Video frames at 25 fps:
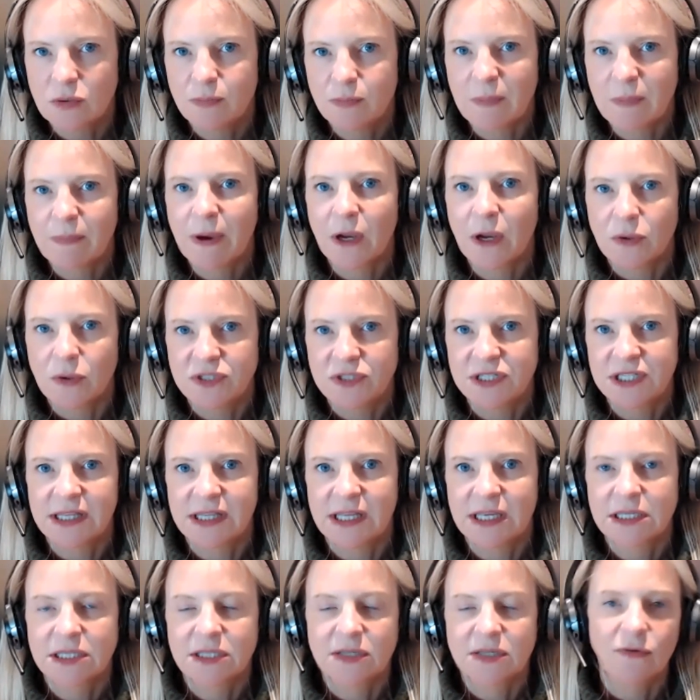be posting
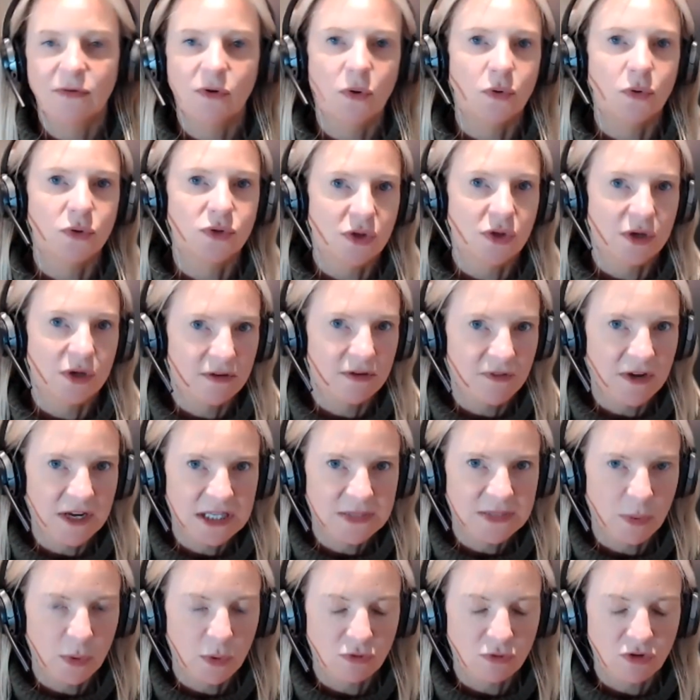this, of course, on our
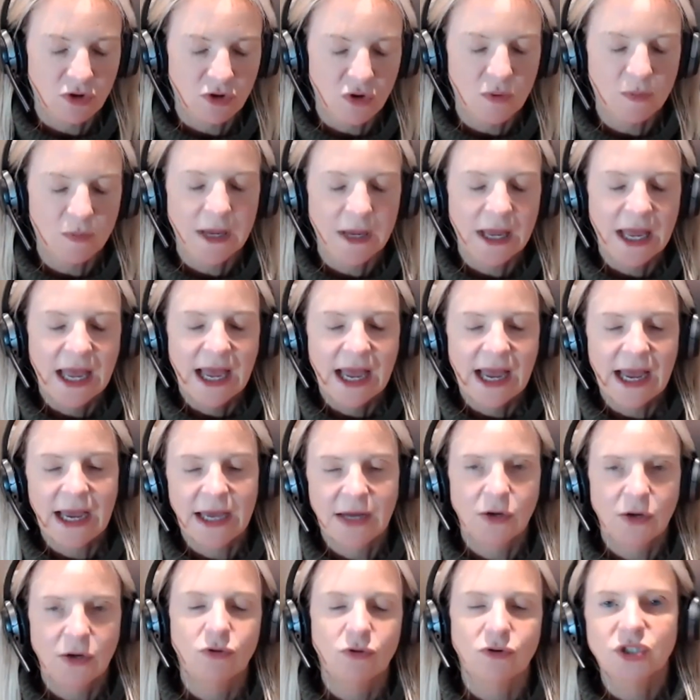Facebook group and
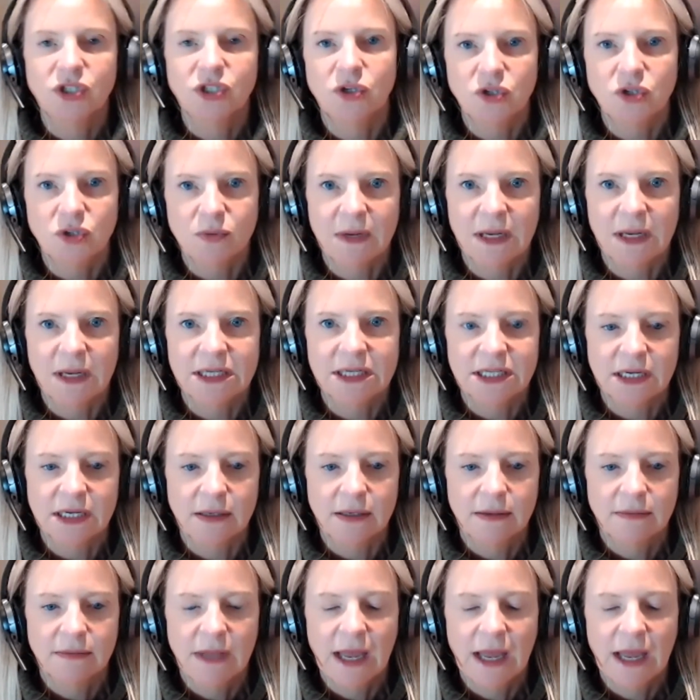across social media.